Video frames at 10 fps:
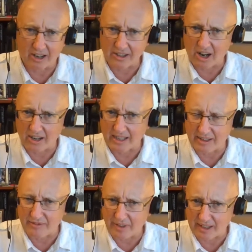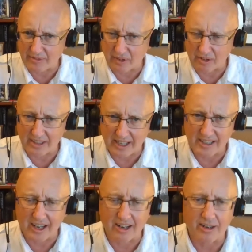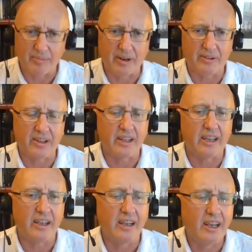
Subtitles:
talking in full detail about the